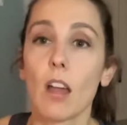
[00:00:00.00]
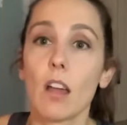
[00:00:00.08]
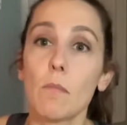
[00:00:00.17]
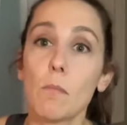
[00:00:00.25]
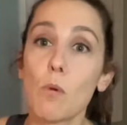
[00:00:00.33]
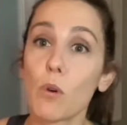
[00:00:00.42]

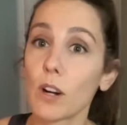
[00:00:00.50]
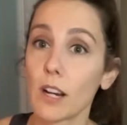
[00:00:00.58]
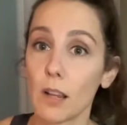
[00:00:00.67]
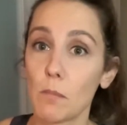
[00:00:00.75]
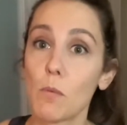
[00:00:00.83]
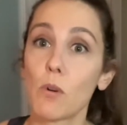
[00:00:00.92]
more
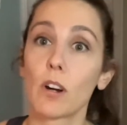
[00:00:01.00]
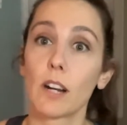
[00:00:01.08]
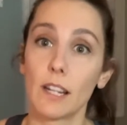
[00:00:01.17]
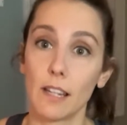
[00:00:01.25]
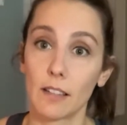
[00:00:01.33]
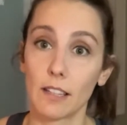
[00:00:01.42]
more
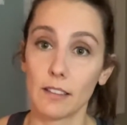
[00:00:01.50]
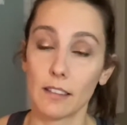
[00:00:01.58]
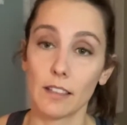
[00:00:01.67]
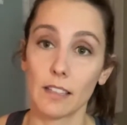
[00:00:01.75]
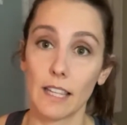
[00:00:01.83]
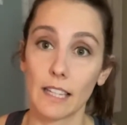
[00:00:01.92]
in,
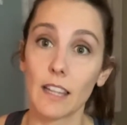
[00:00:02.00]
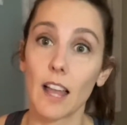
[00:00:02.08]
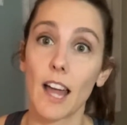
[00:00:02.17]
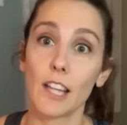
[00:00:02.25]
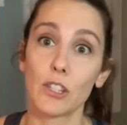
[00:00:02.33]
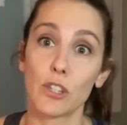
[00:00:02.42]

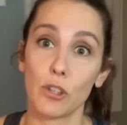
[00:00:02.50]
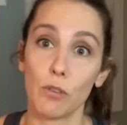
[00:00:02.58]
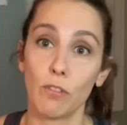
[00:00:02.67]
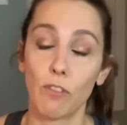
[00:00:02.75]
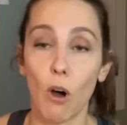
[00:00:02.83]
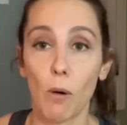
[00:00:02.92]
inclined to
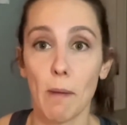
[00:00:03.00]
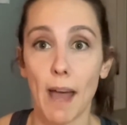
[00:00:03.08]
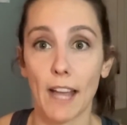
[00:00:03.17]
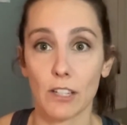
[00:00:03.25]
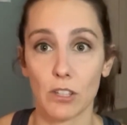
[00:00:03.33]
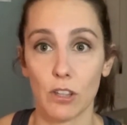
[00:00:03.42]
fall
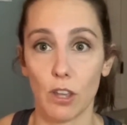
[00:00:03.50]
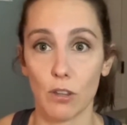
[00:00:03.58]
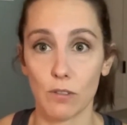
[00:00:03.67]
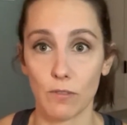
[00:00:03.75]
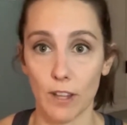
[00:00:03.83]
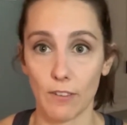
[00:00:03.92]
back to
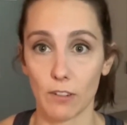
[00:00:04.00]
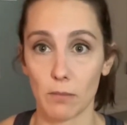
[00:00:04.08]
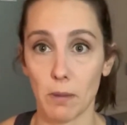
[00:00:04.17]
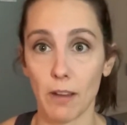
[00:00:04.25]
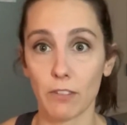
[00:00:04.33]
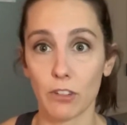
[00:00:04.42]
those
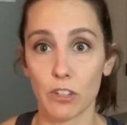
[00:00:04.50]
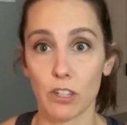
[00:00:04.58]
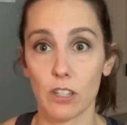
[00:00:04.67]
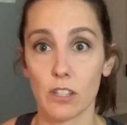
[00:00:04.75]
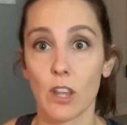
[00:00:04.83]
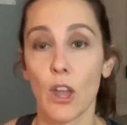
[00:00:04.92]
flavored
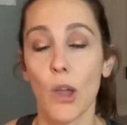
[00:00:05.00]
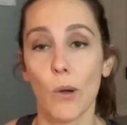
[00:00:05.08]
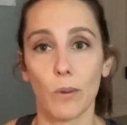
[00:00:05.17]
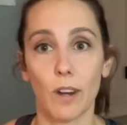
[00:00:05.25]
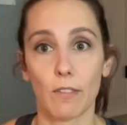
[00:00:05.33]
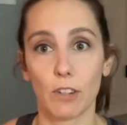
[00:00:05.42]
beverages
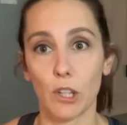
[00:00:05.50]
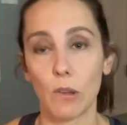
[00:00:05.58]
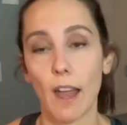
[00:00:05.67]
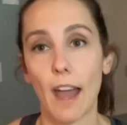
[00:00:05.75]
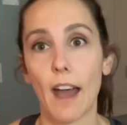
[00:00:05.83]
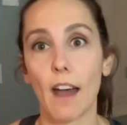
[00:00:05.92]
whenever you
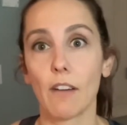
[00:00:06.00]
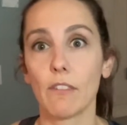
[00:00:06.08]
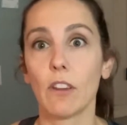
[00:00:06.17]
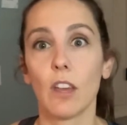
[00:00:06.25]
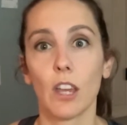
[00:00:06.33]
have